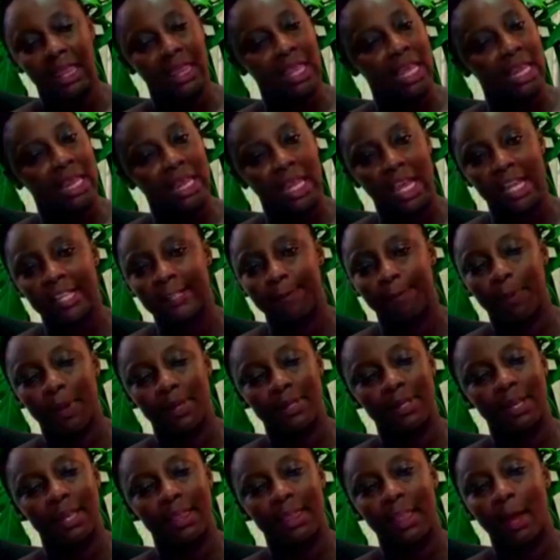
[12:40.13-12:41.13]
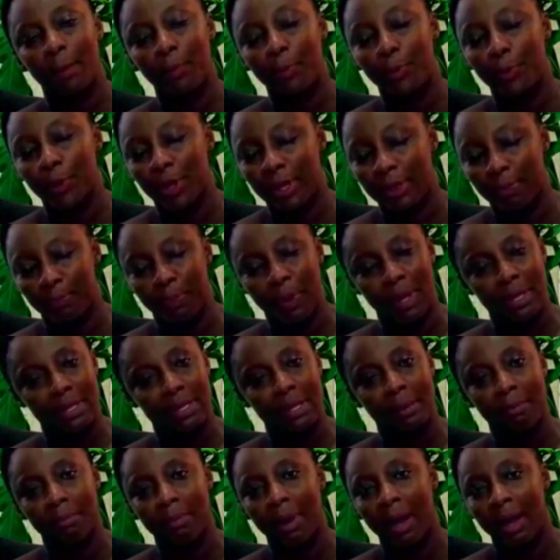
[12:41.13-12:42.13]
the next person that
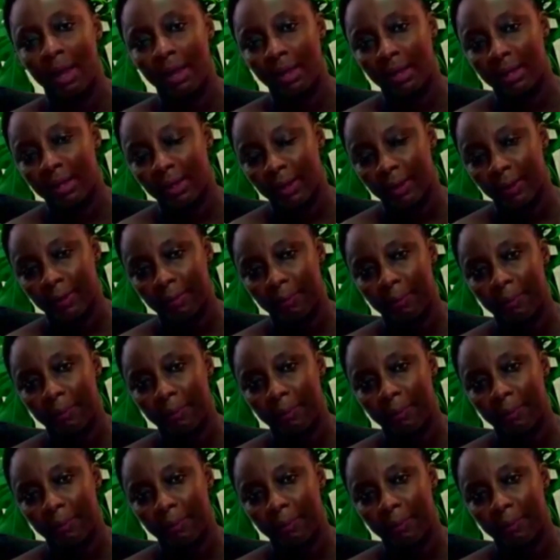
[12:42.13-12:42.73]
picked the mic